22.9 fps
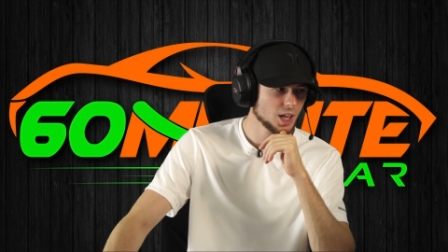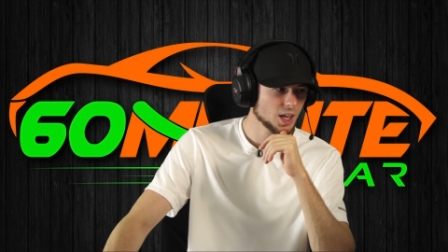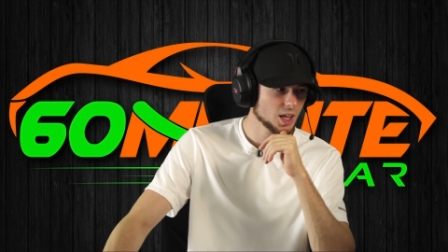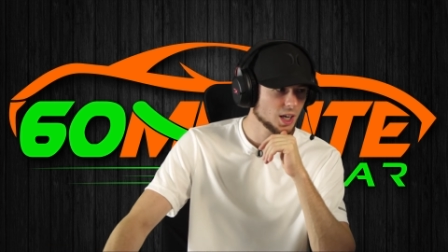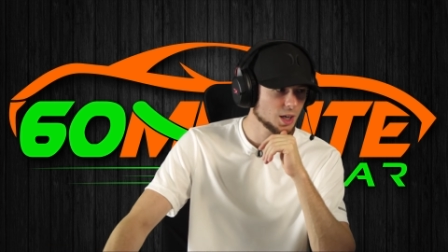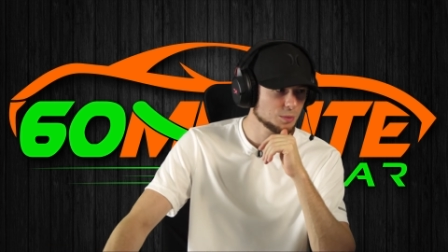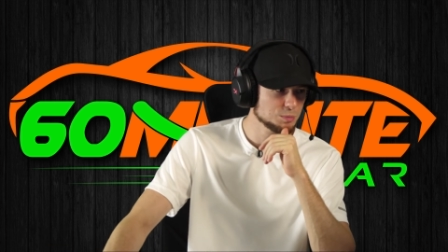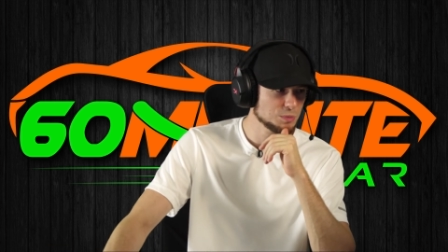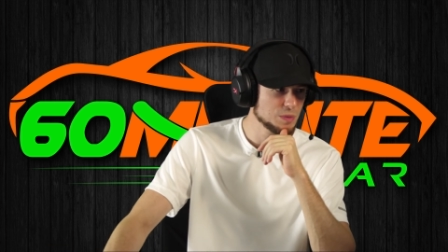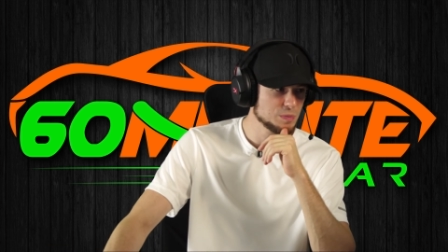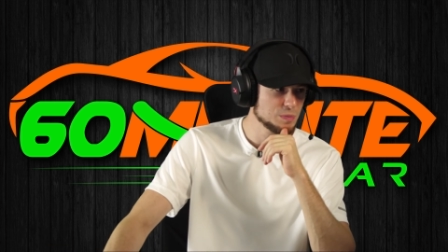
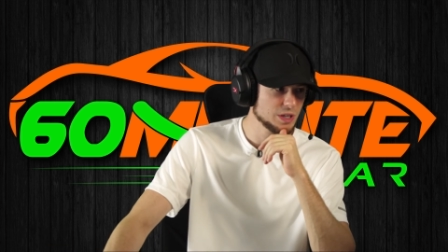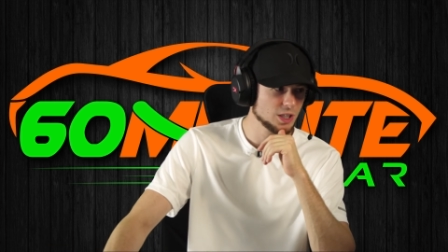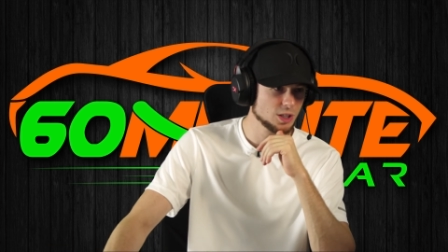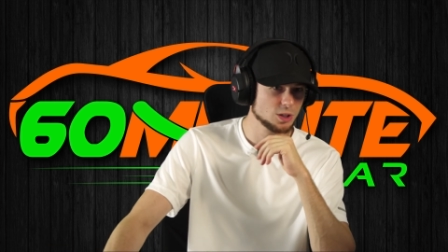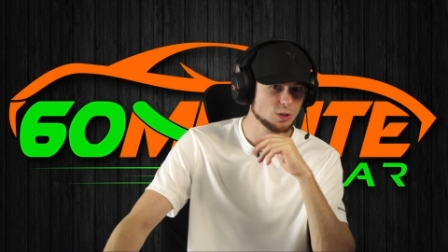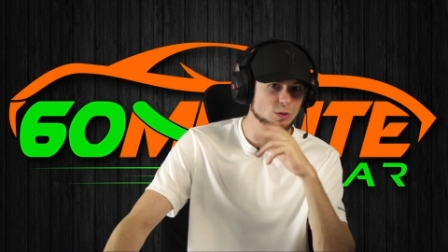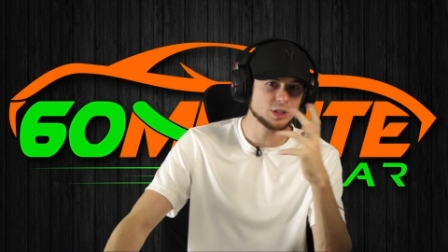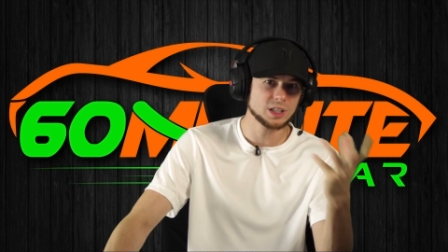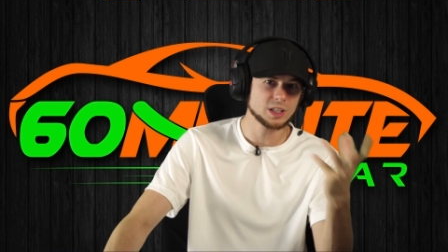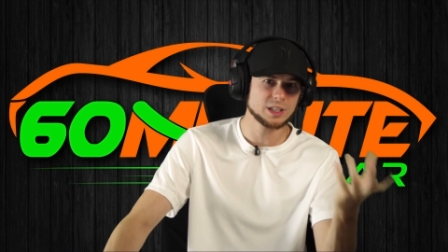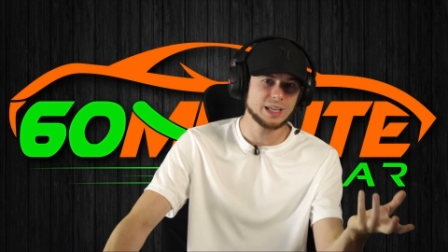Uh, maybe
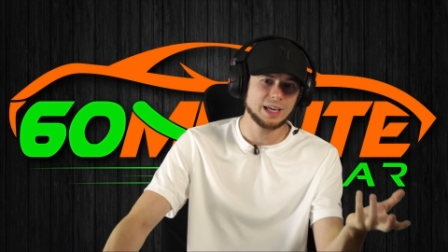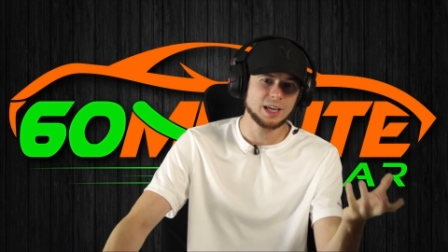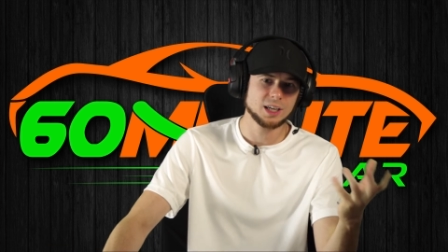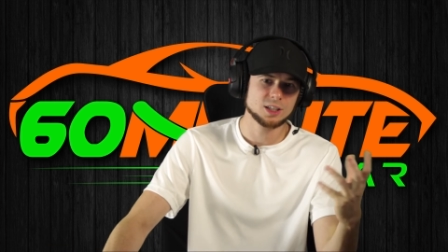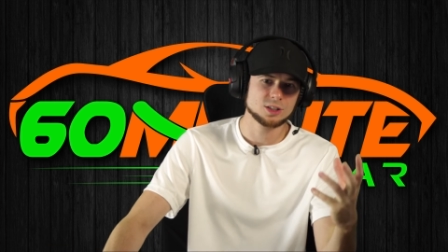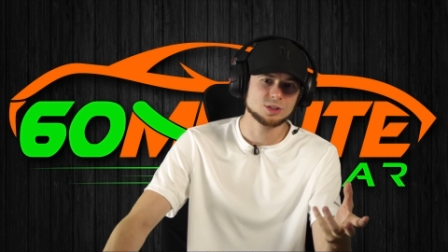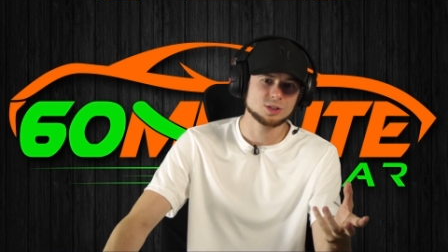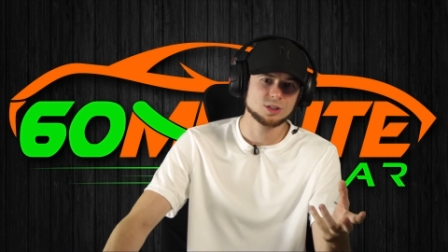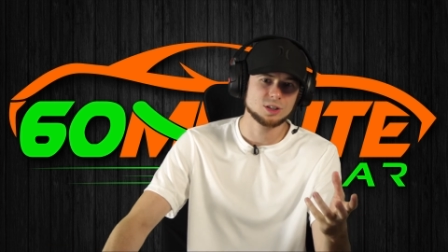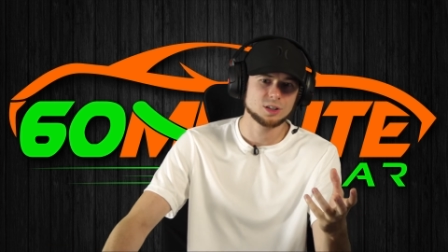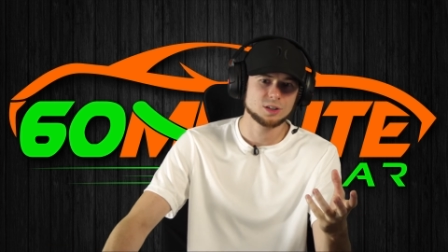you can
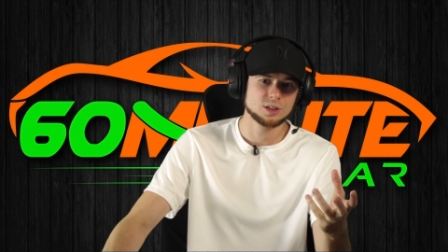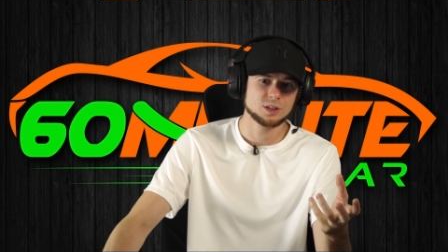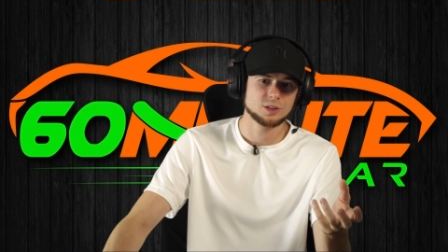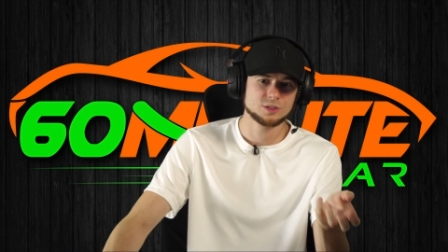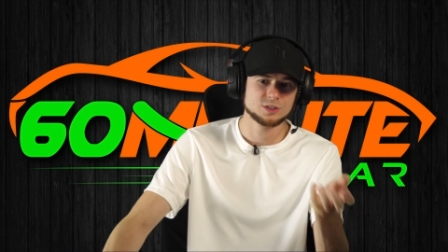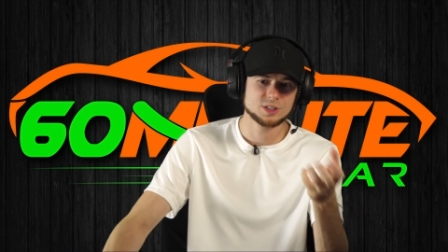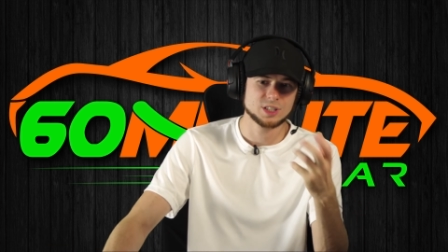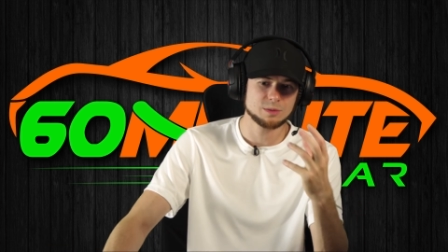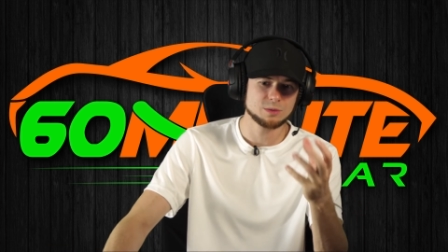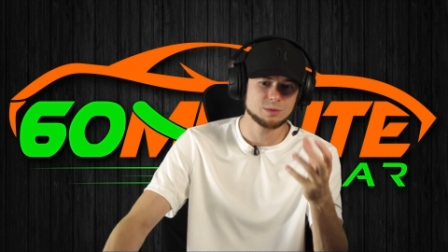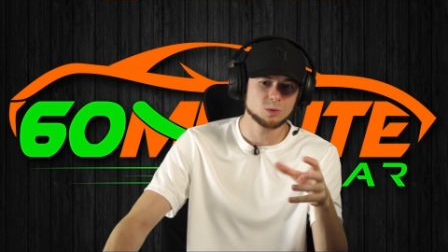answer yeah.
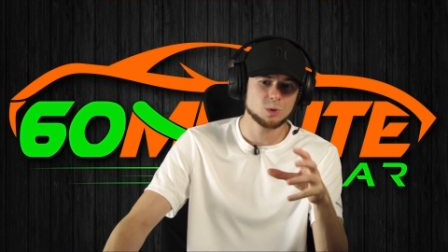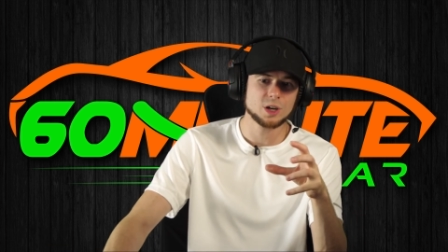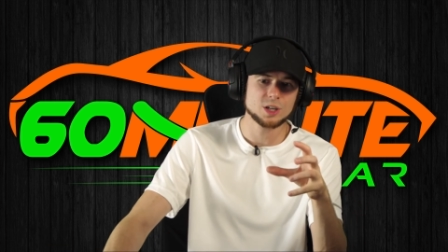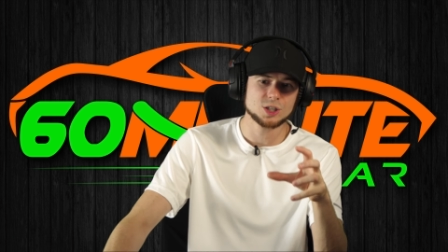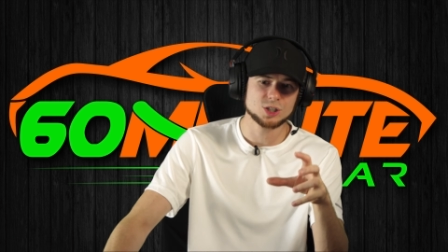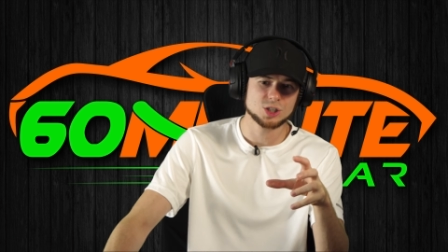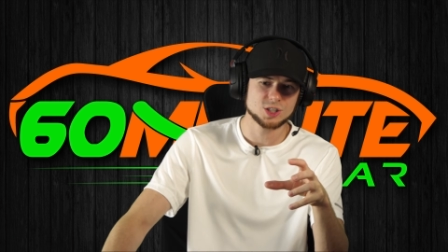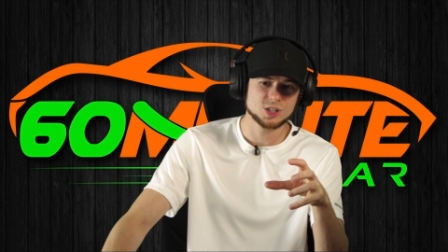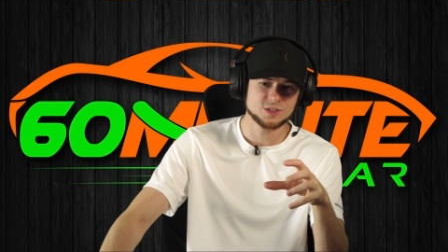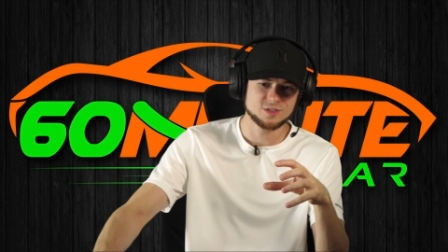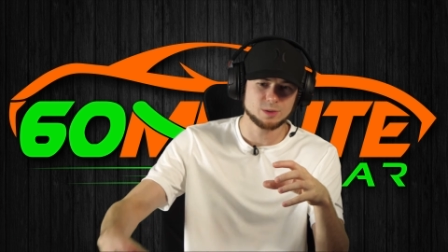some
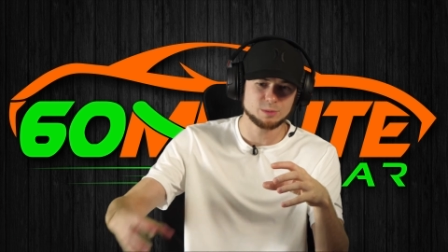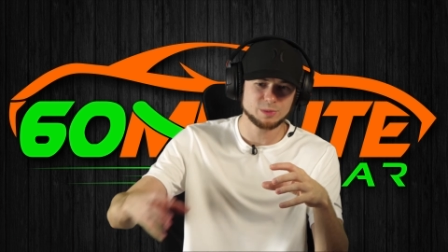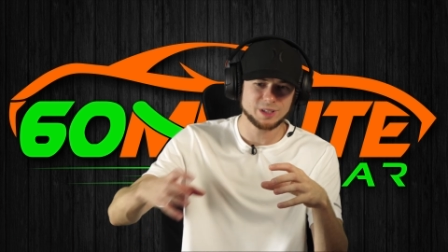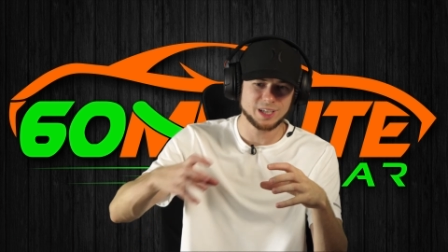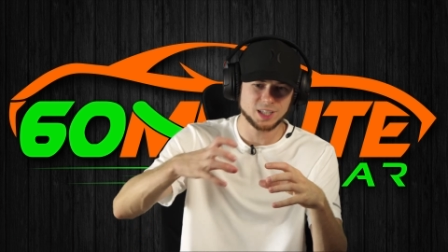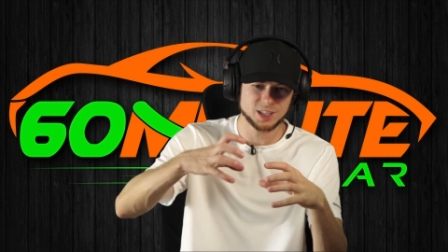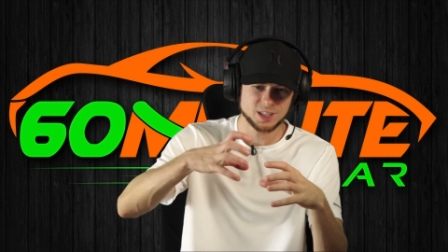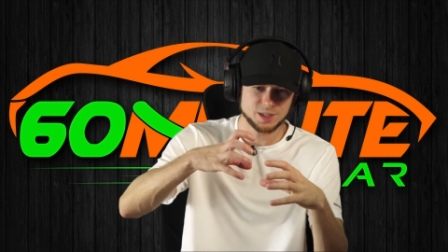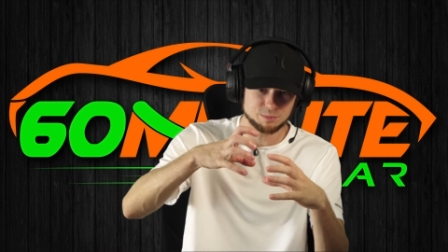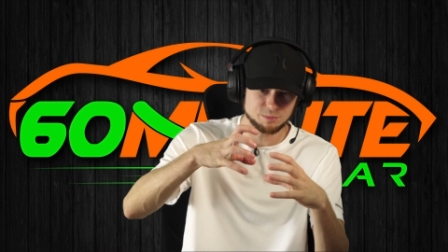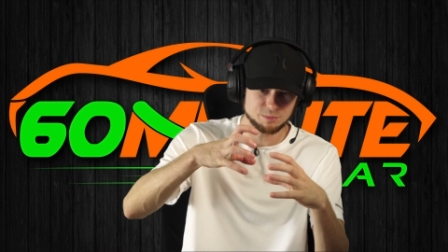questions from
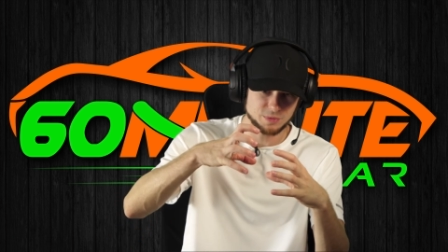like the,